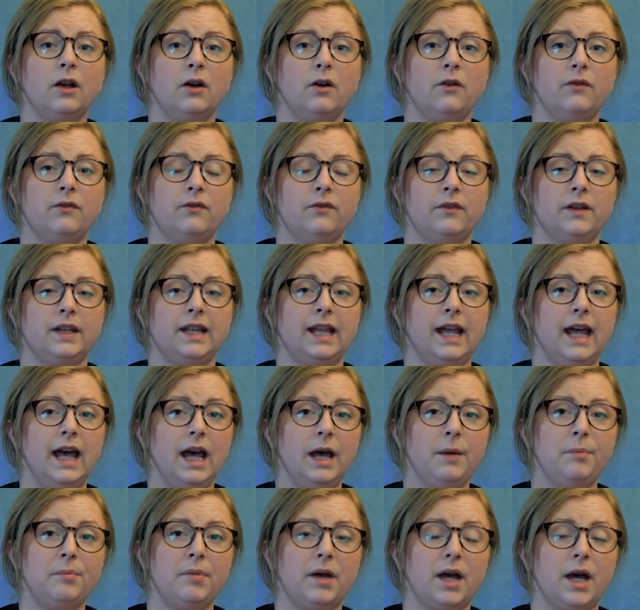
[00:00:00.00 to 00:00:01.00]
of an
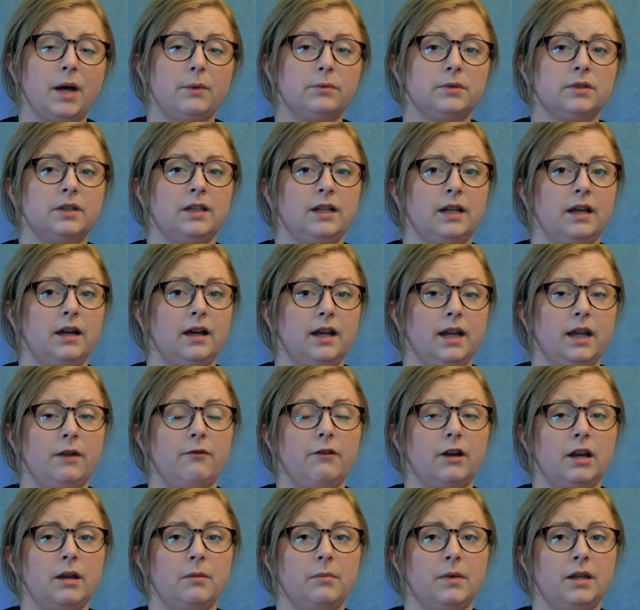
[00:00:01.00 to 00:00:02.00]
app, I would highly
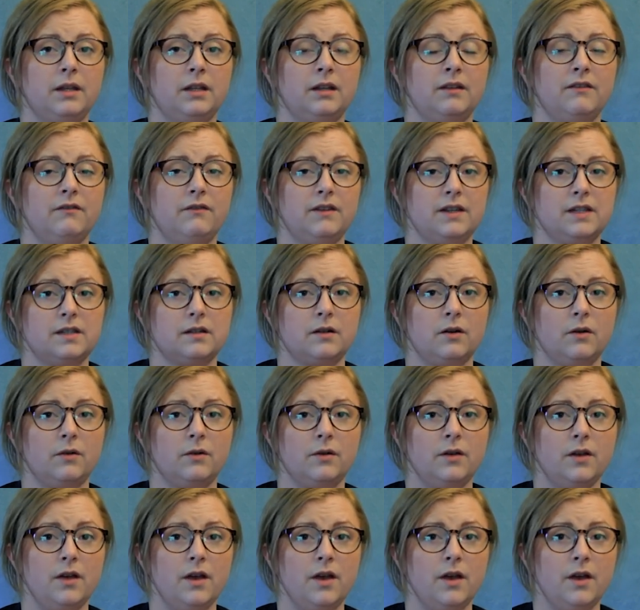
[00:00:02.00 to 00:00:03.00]
recommend VSCO.
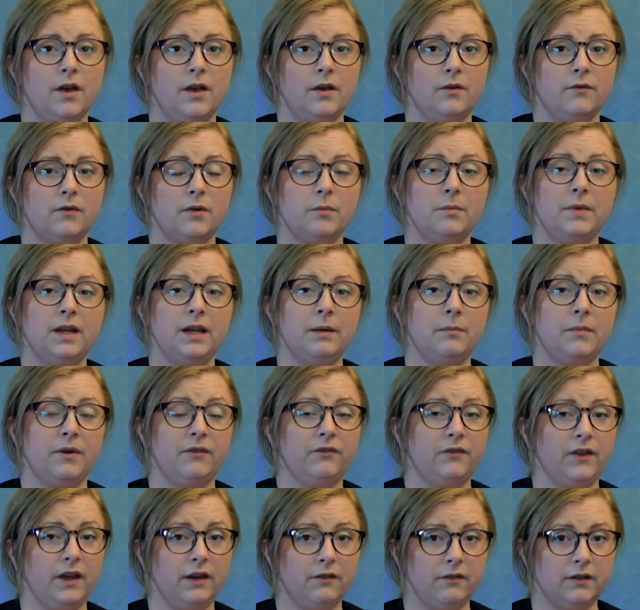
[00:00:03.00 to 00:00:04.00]
For me, my
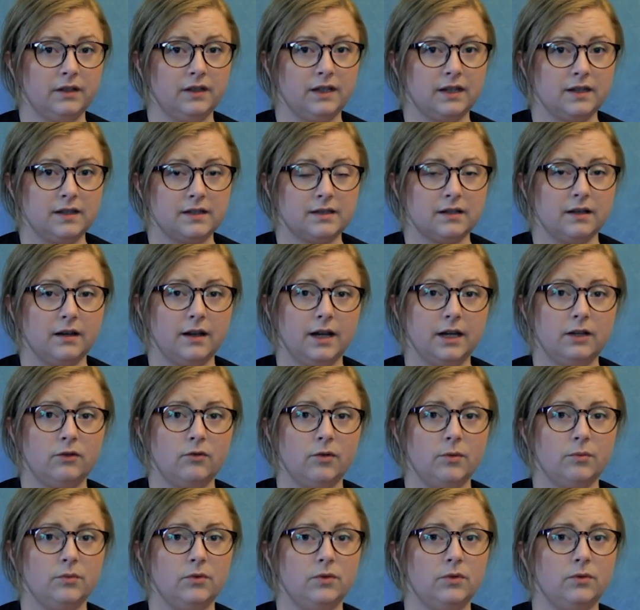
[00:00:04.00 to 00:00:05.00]
favorite is
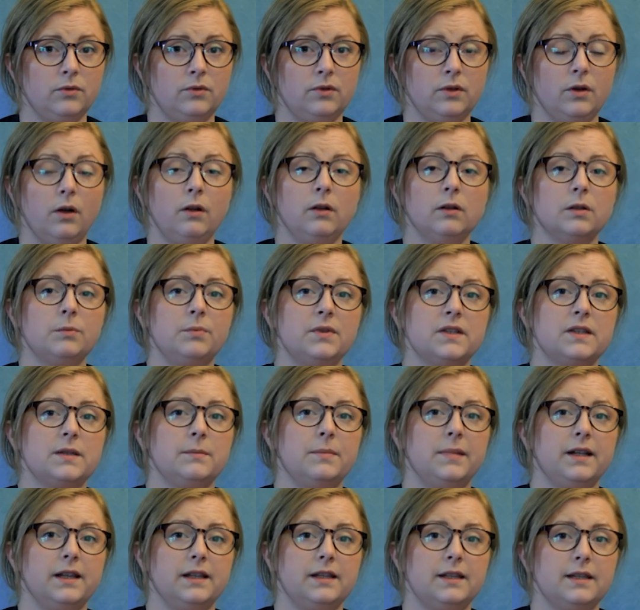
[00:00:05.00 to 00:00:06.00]
Lightroom due to all the
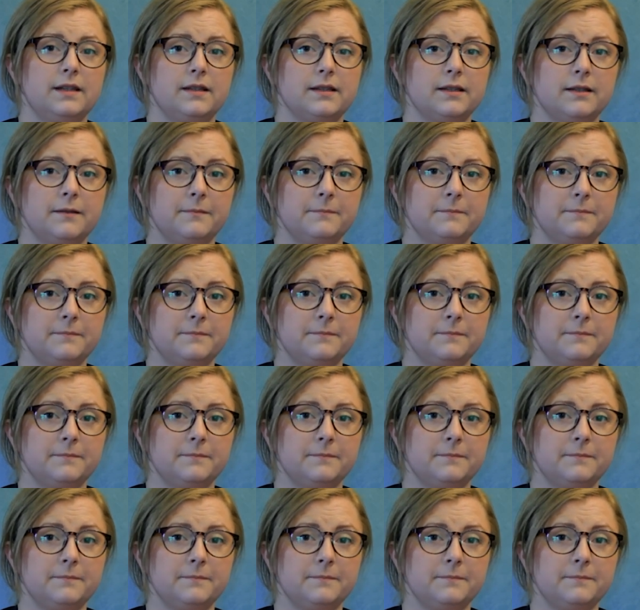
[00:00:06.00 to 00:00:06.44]
possibilities.